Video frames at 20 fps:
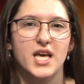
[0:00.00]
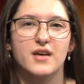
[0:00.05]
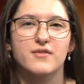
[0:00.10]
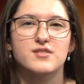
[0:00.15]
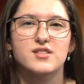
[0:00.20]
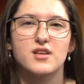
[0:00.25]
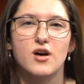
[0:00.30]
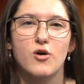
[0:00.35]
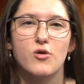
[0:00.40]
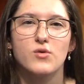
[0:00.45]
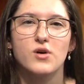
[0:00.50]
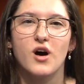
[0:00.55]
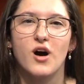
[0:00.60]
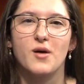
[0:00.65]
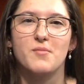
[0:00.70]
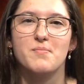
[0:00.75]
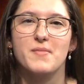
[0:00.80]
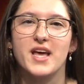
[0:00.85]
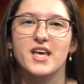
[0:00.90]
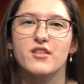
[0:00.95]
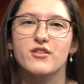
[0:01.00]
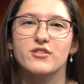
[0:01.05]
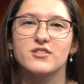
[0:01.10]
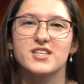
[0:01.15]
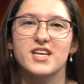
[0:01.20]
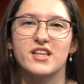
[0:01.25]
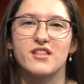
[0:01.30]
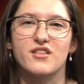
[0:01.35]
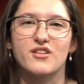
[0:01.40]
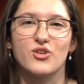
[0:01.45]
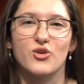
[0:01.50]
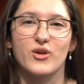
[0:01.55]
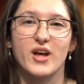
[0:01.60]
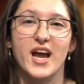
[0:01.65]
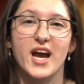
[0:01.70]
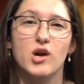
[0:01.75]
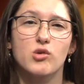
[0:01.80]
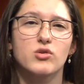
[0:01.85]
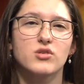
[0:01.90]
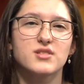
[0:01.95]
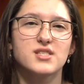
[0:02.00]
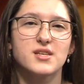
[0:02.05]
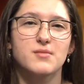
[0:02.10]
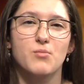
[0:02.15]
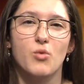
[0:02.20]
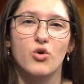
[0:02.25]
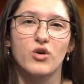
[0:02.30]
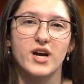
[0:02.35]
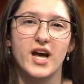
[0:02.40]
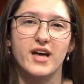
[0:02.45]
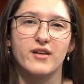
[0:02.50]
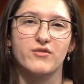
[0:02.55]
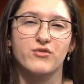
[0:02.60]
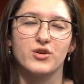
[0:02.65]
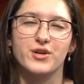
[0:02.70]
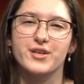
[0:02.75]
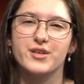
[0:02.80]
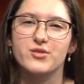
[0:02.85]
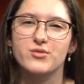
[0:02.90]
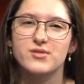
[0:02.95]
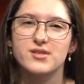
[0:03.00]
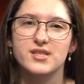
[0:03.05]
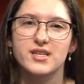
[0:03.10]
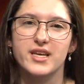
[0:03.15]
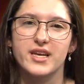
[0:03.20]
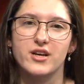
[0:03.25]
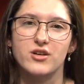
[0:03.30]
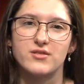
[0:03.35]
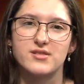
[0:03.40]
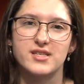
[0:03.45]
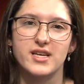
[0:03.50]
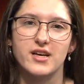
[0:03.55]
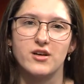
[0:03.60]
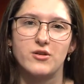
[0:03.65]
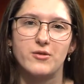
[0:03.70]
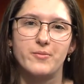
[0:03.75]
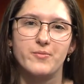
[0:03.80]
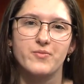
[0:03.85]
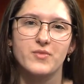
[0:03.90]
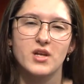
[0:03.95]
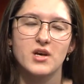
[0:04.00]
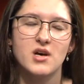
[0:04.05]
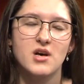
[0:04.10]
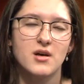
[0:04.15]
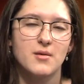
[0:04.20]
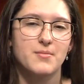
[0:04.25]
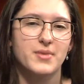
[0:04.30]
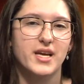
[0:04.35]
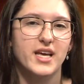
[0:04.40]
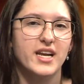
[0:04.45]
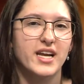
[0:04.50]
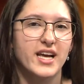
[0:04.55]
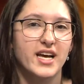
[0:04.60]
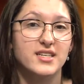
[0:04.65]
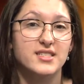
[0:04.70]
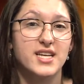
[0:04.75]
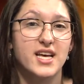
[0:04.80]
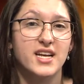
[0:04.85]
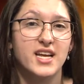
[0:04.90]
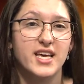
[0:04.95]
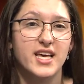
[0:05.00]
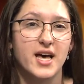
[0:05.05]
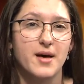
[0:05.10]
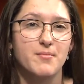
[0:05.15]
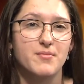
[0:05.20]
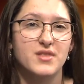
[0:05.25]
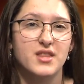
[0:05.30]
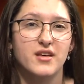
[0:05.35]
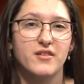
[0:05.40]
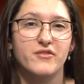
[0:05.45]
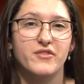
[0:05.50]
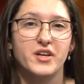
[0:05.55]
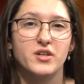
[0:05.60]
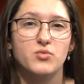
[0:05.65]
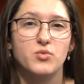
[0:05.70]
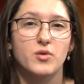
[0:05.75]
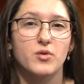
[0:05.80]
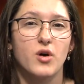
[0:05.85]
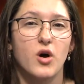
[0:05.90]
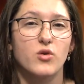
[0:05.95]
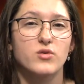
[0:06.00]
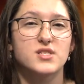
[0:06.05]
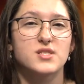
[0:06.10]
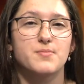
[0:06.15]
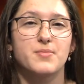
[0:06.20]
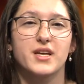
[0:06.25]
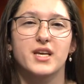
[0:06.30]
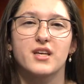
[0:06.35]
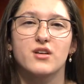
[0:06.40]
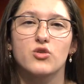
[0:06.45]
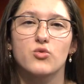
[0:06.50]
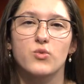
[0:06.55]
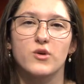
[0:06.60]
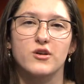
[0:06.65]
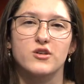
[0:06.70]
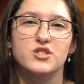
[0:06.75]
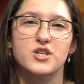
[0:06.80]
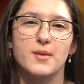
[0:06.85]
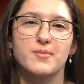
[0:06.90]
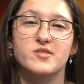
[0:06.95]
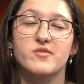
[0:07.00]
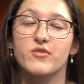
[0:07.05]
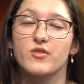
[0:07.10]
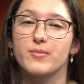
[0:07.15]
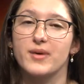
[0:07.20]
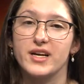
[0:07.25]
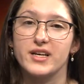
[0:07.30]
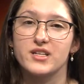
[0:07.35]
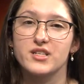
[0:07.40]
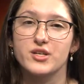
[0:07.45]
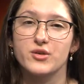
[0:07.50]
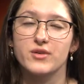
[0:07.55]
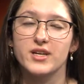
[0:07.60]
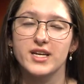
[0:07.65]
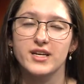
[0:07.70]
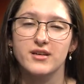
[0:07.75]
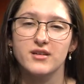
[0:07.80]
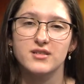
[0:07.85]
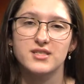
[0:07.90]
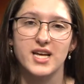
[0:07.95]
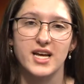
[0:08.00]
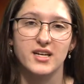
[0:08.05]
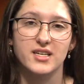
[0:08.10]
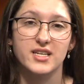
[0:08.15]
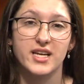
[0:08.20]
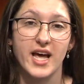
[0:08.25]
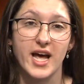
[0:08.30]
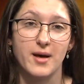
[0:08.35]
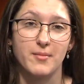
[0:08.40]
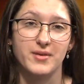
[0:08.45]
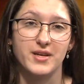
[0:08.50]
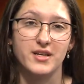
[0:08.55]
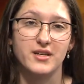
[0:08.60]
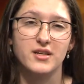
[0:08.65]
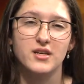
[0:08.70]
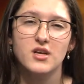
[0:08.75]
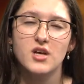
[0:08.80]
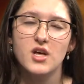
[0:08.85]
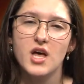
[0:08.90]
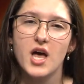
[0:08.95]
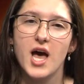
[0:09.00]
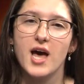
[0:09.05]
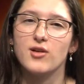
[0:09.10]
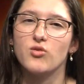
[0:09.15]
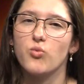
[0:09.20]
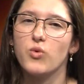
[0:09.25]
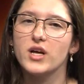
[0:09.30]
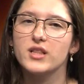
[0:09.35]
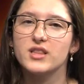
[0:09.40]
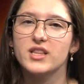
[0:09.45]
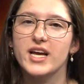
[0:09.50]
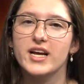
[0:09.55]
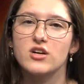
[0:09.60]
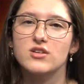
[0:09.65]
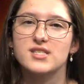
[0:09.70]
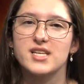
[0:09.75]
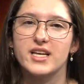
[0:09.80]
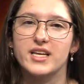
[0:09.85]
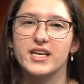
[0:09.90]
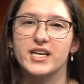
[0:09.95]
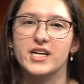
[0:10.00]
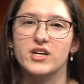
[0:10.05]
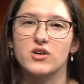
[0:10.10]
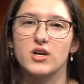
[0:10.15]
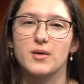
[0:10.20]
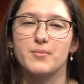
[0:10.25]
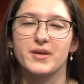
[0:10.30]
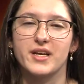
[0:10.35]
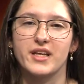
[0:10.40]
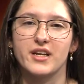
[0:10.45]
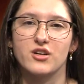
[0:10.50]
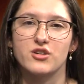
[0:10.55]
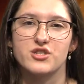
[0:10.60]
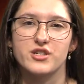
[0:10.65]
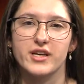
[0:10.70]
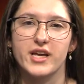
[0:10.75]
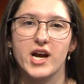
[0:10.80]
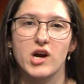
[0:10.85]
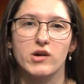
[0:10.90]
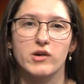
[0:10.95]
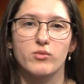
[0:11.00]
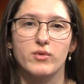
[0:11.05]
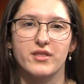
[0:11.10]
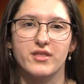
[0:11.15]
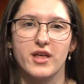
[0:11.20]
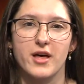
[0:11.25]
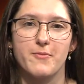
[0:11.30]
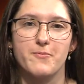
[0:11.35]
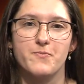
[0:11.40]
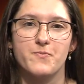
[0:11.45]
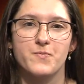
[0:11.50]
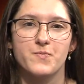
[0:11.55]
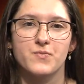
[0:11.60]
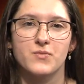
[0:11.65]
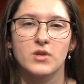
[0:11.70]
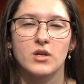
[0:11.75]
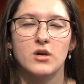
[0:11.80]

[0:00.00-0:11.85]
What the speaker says: If so, on May 13th, go to Harold's in Moorhead for a used gear sale. Beginning at 10 a.m., the event will host beginner workshops for bike tuning, tent camping, and what layers and gear a beginner should carry with them.